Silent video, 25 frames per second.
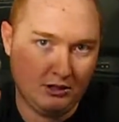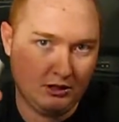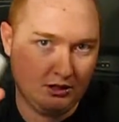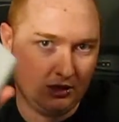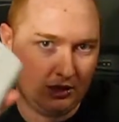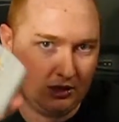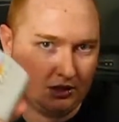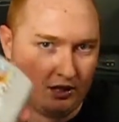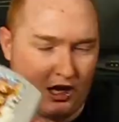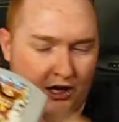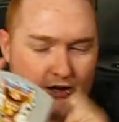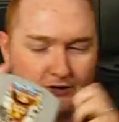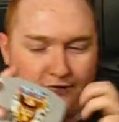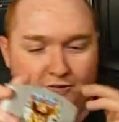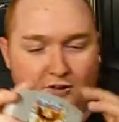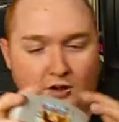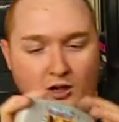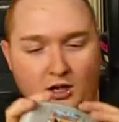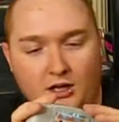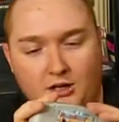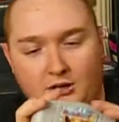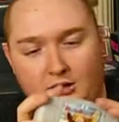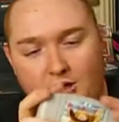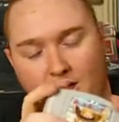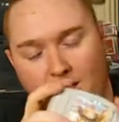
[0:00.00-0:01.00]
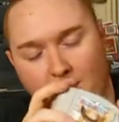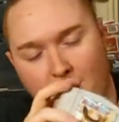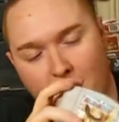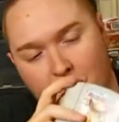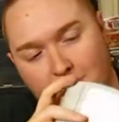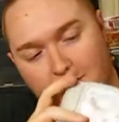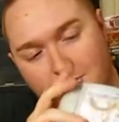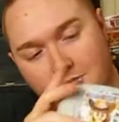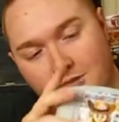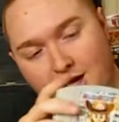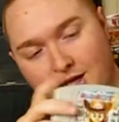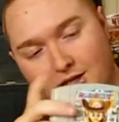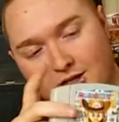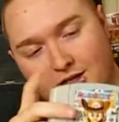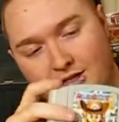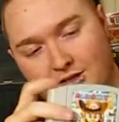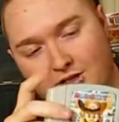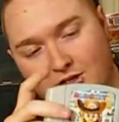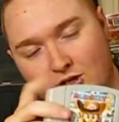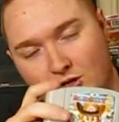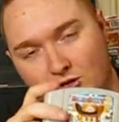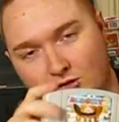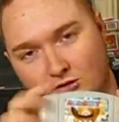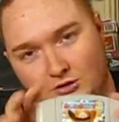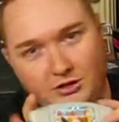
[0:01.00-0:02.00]
A lot of fun. I like the
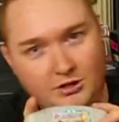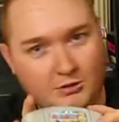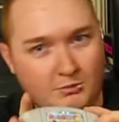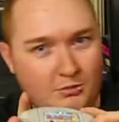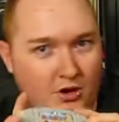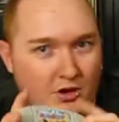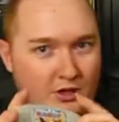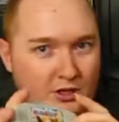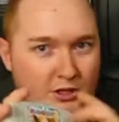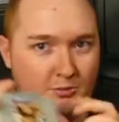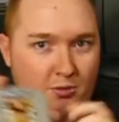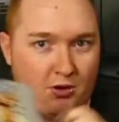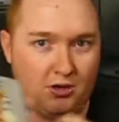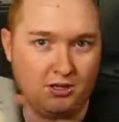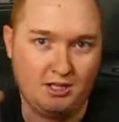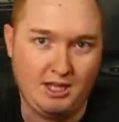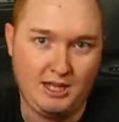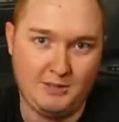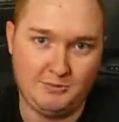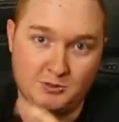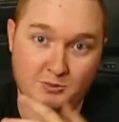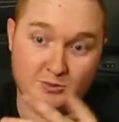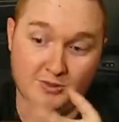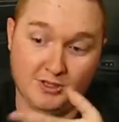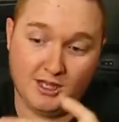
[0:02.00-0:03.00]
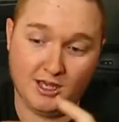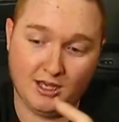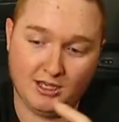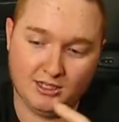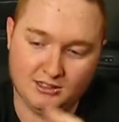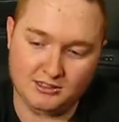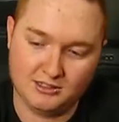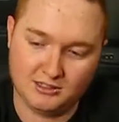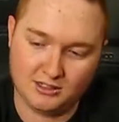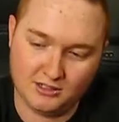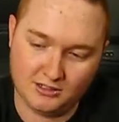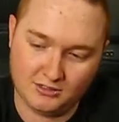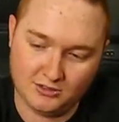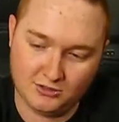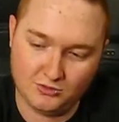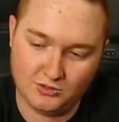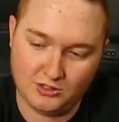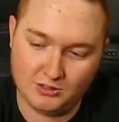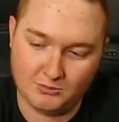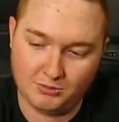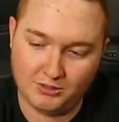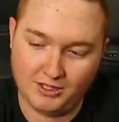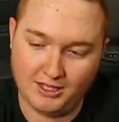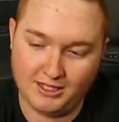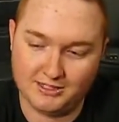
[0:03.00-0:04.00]
earlier Mario Party games because you
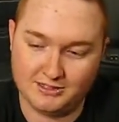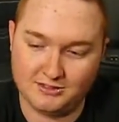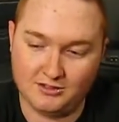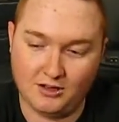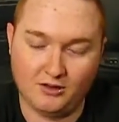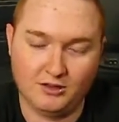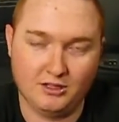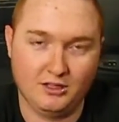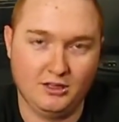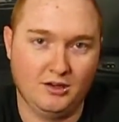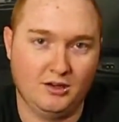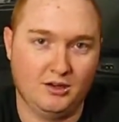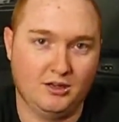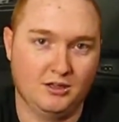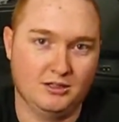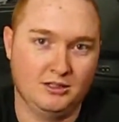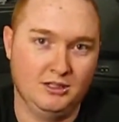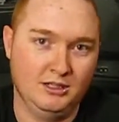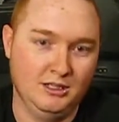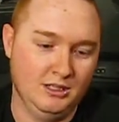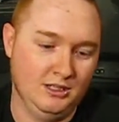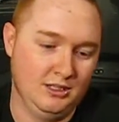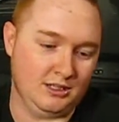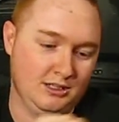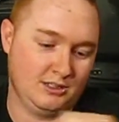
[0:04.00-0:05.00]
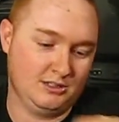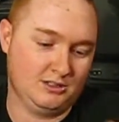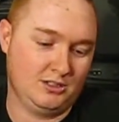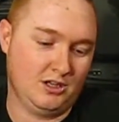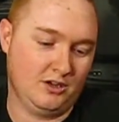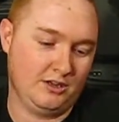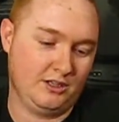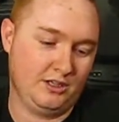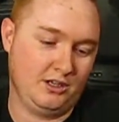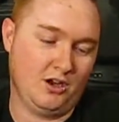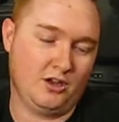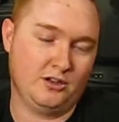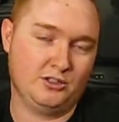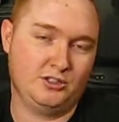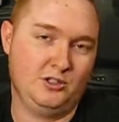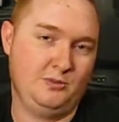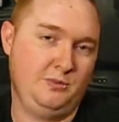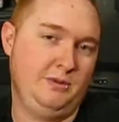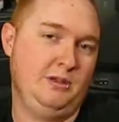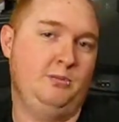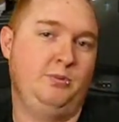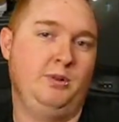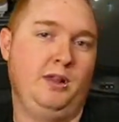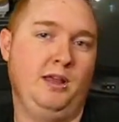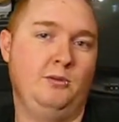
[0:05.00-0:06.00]
can play as Donkey Kong. Because Donkey Kong should be
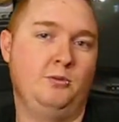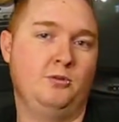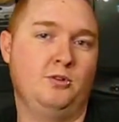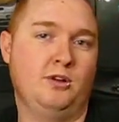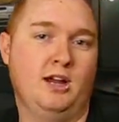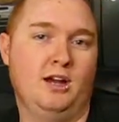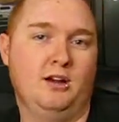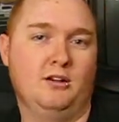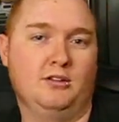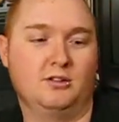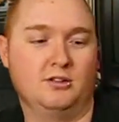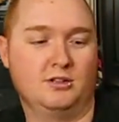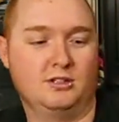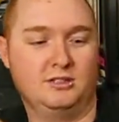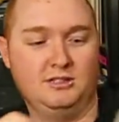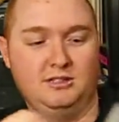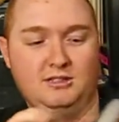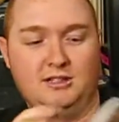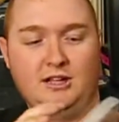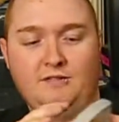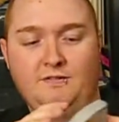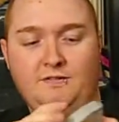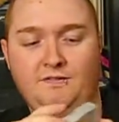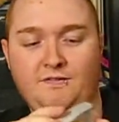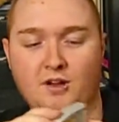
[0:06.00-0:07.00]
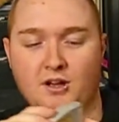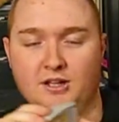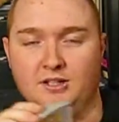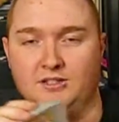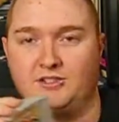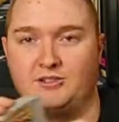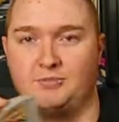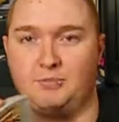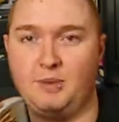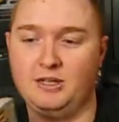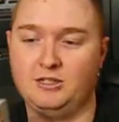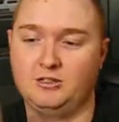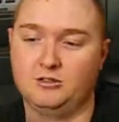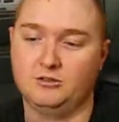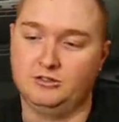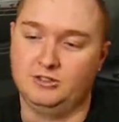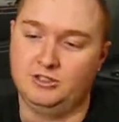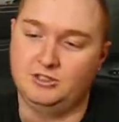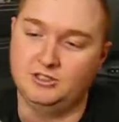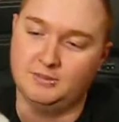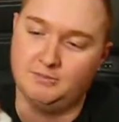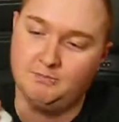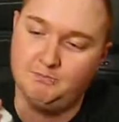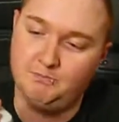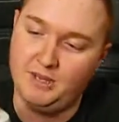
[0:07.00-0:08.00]
a playable character because he's not fucking special. He's
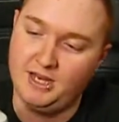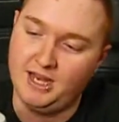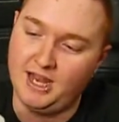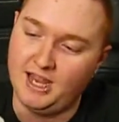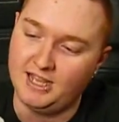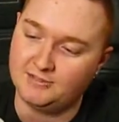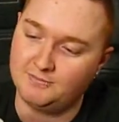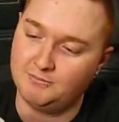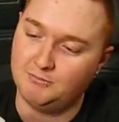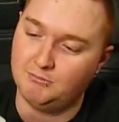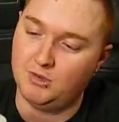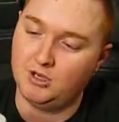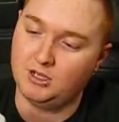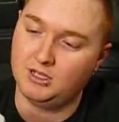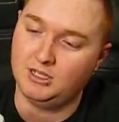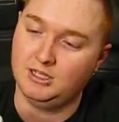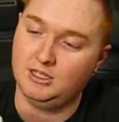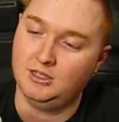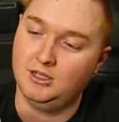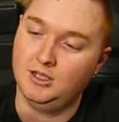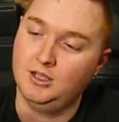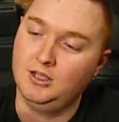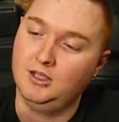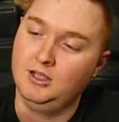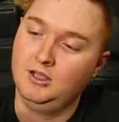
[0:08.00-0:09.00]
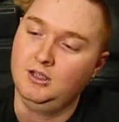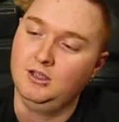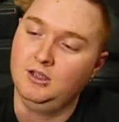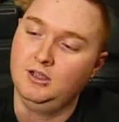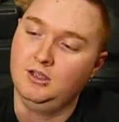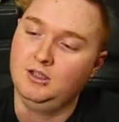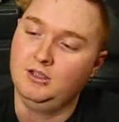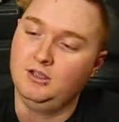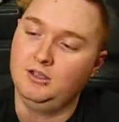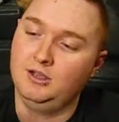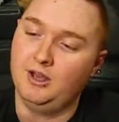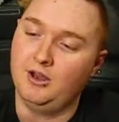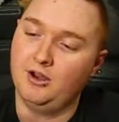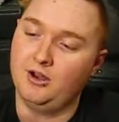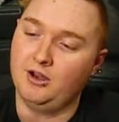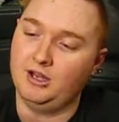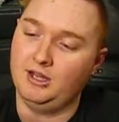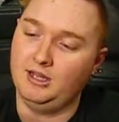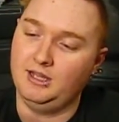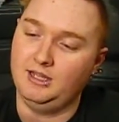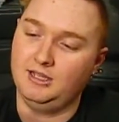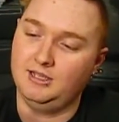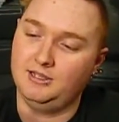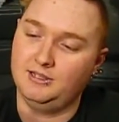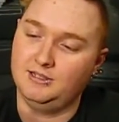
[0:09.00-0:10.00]
just a big-ass monkey. Here
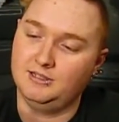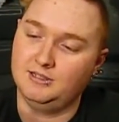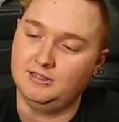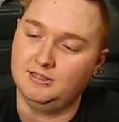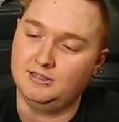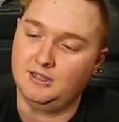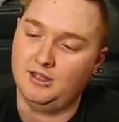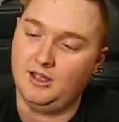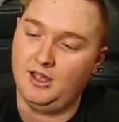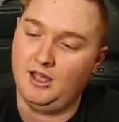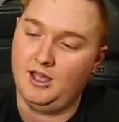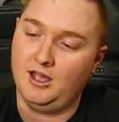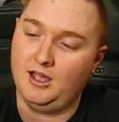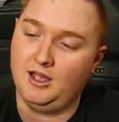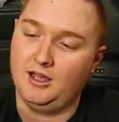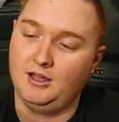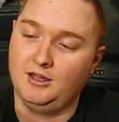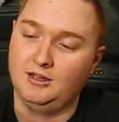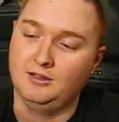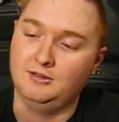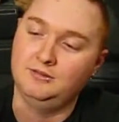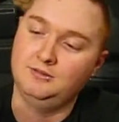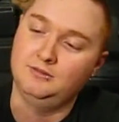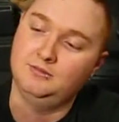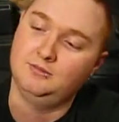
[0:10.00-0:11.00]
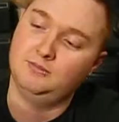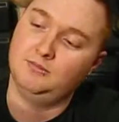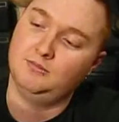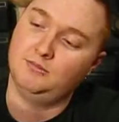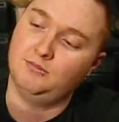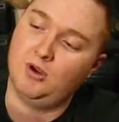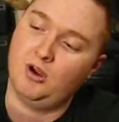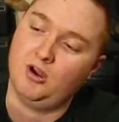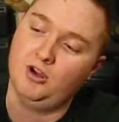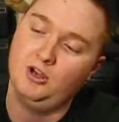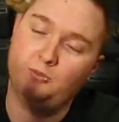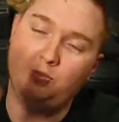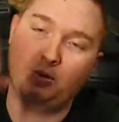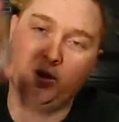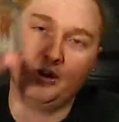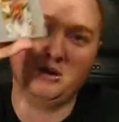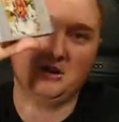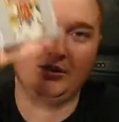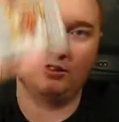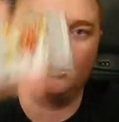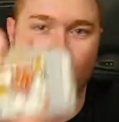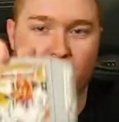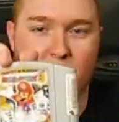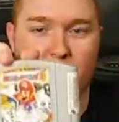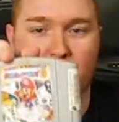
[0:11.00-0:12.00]
is Mario Party
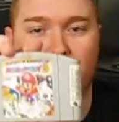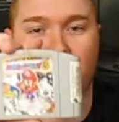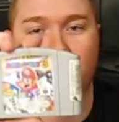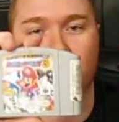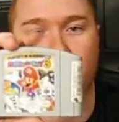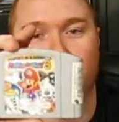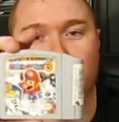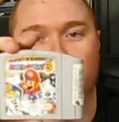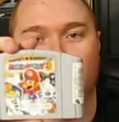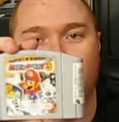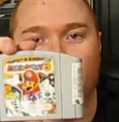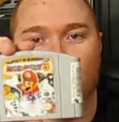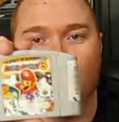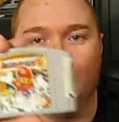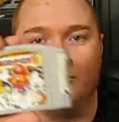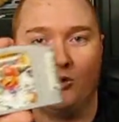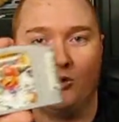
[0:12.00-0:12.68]
3, of